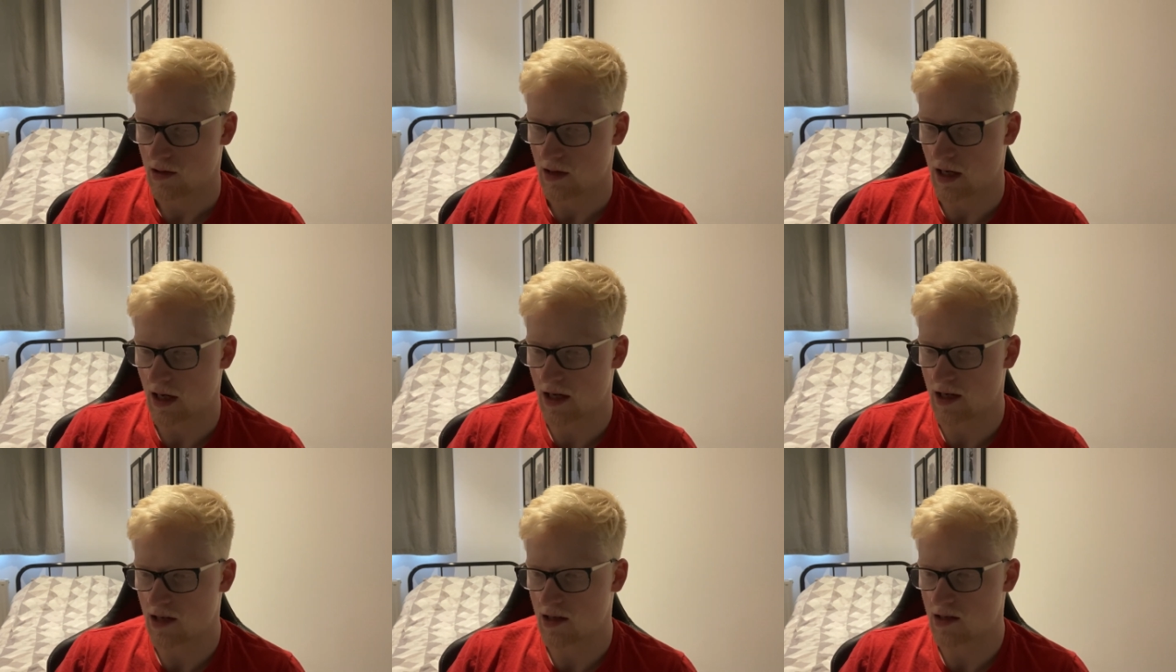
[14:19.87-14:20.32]

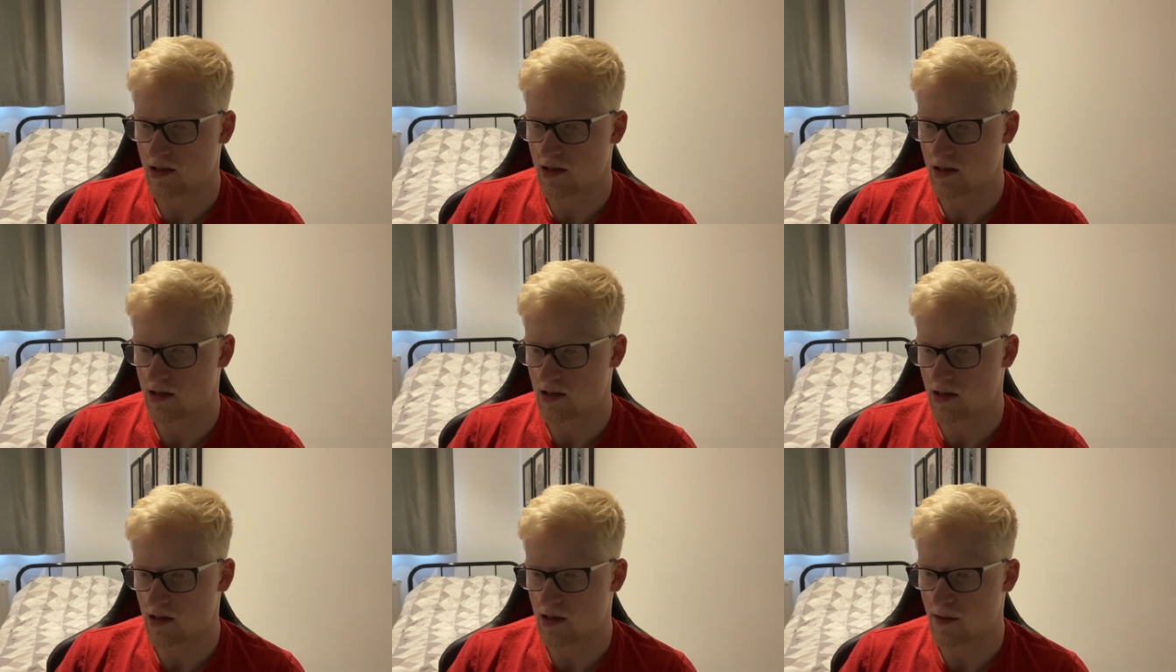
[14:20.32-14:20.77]

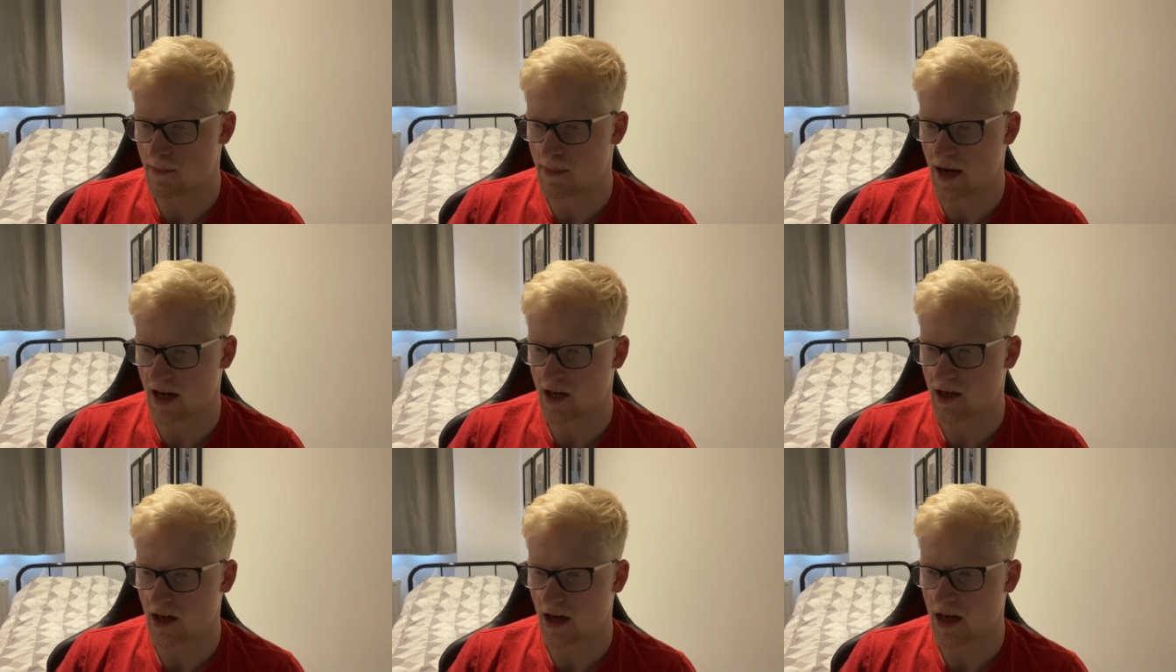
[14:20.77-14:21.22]
And the
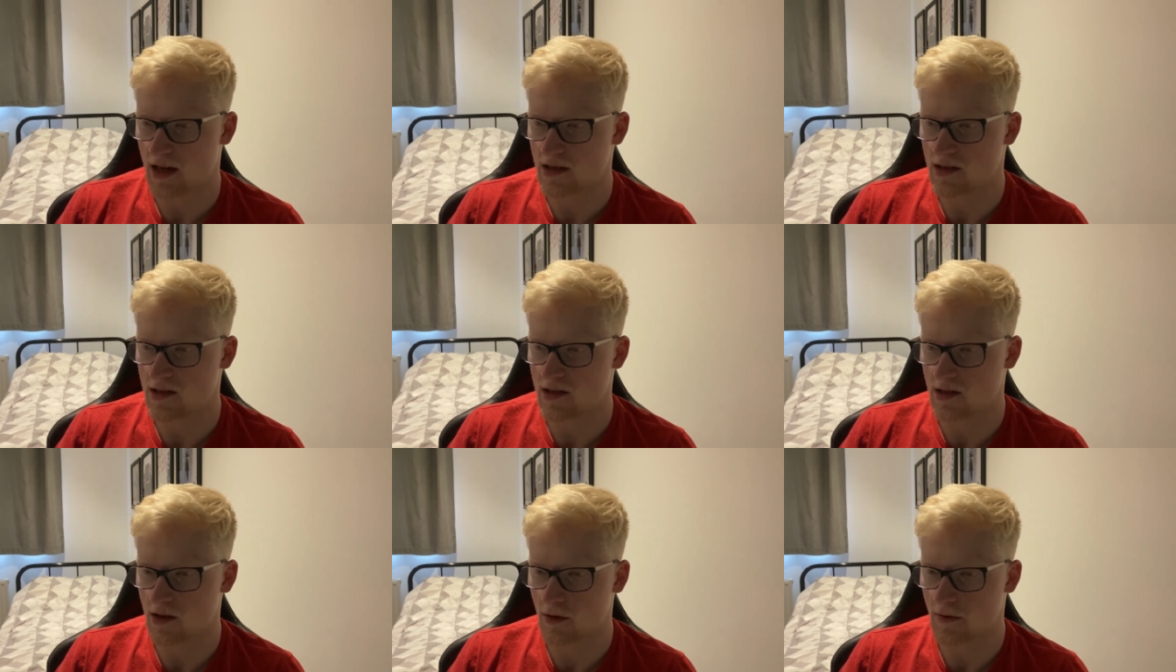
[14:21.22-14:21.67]
back
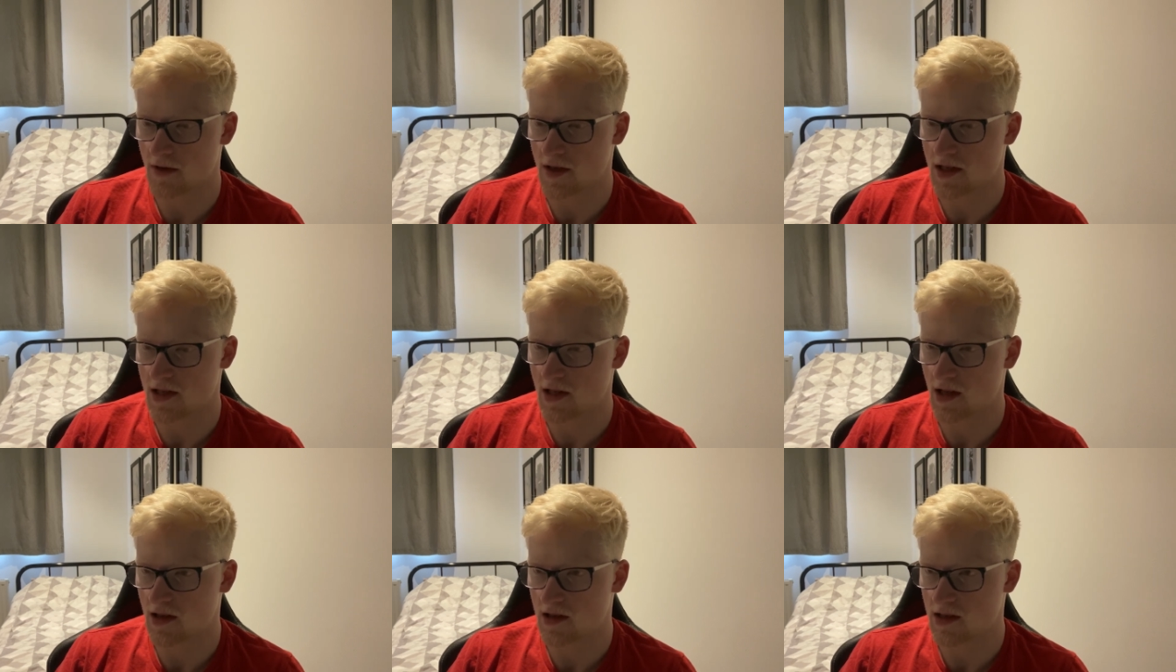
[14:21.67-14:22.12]
end of his
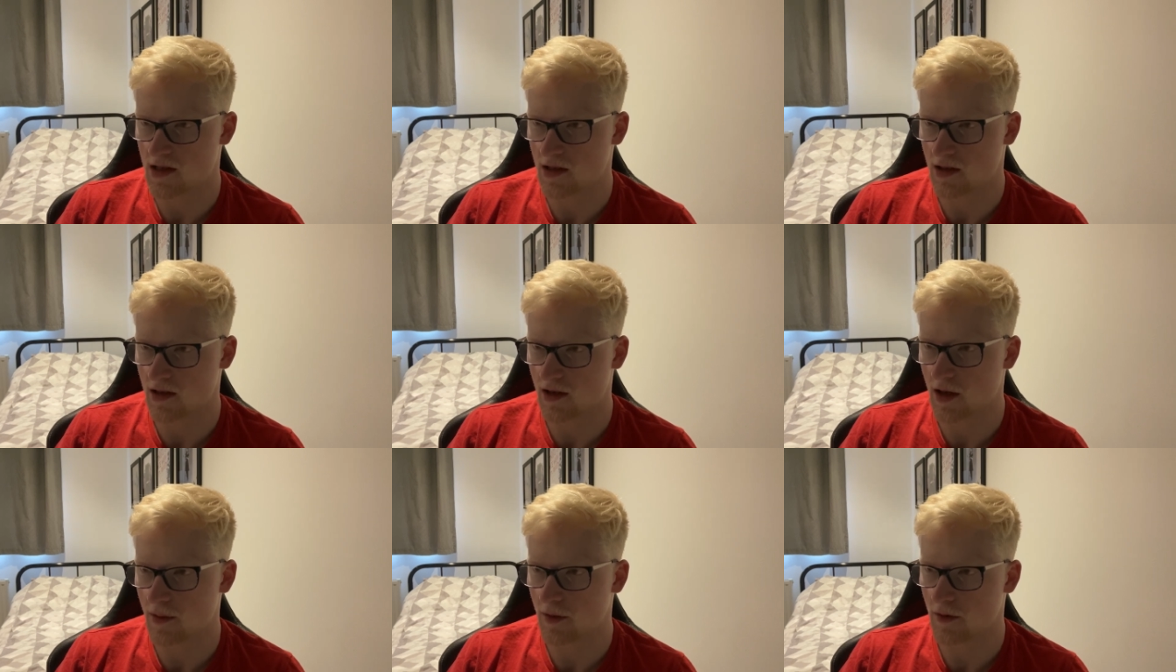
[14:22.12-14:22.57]
stint at the
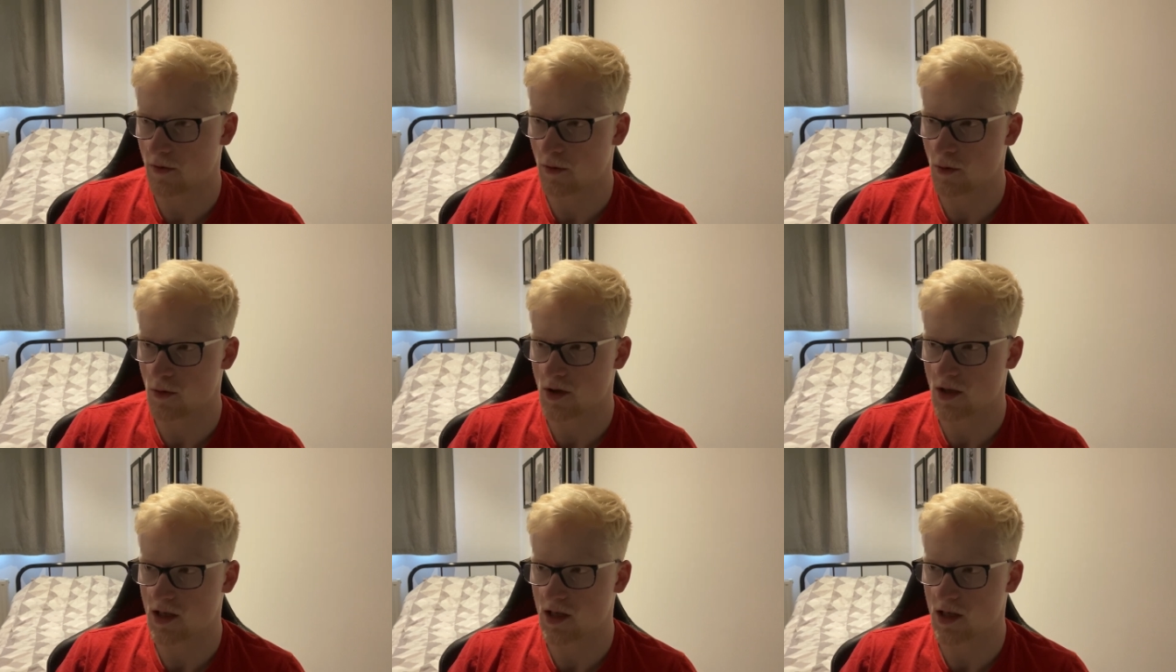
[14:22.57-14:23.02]
club,
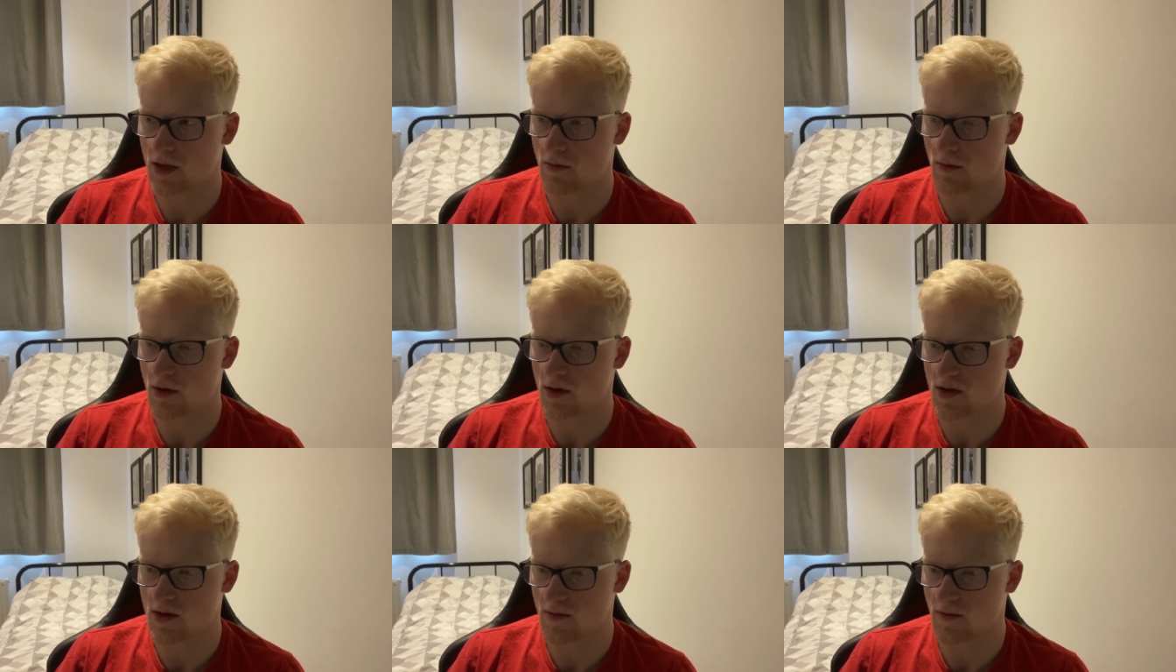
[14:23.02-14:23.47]
unfortunately,
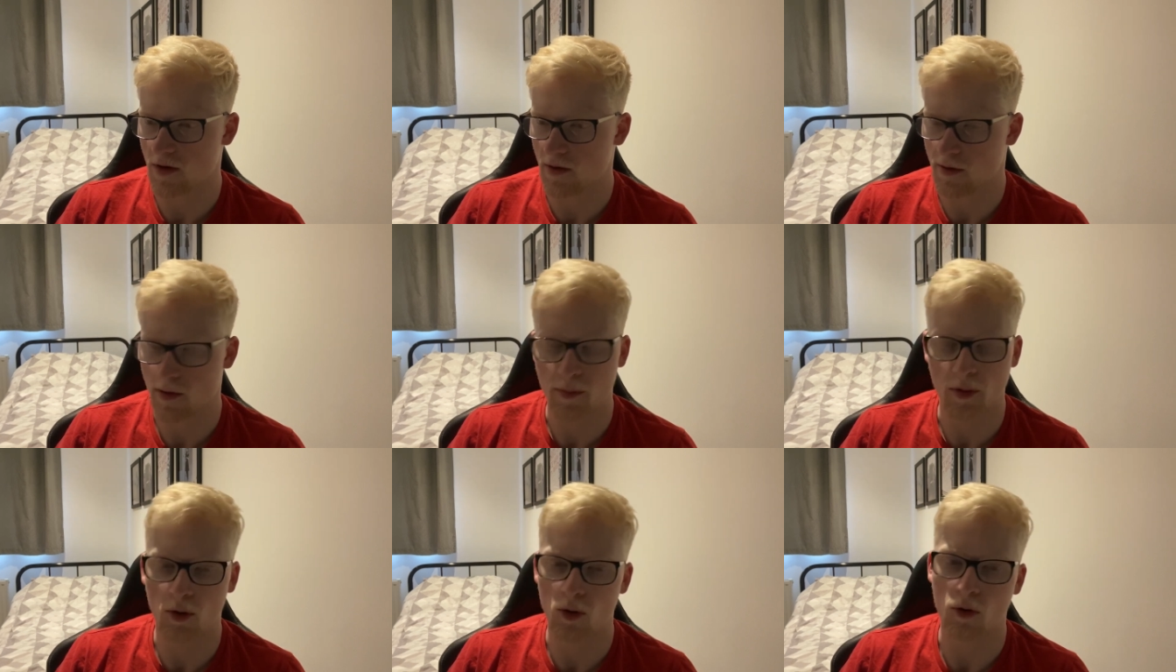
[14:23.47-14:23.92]
was
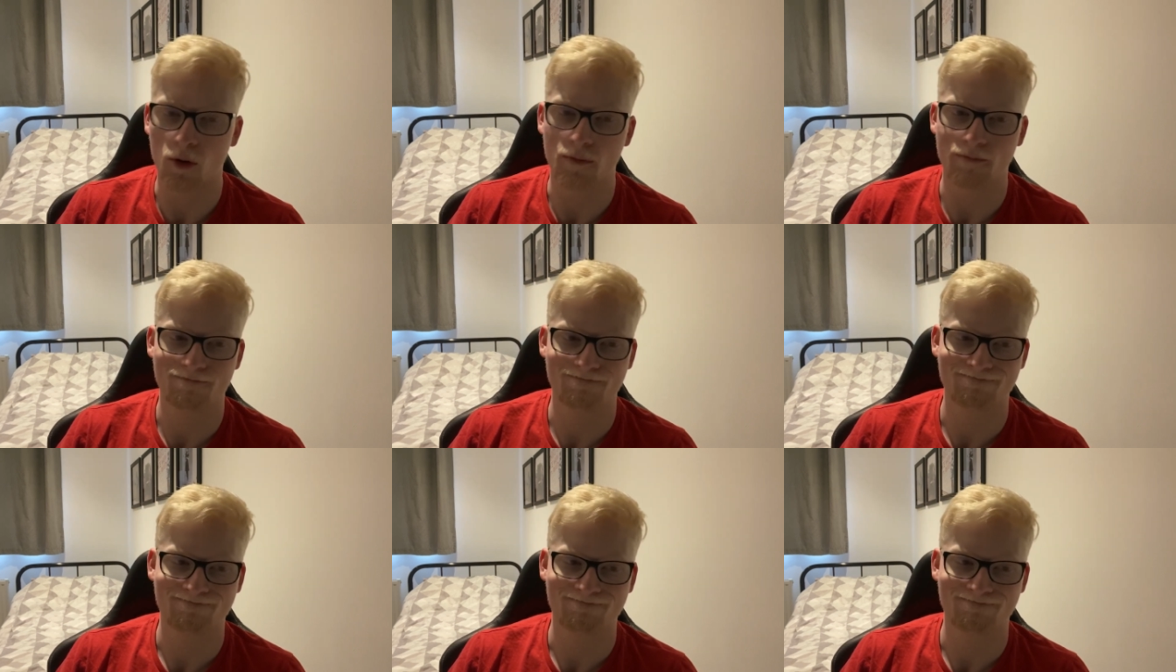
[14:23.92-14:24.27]
very poor.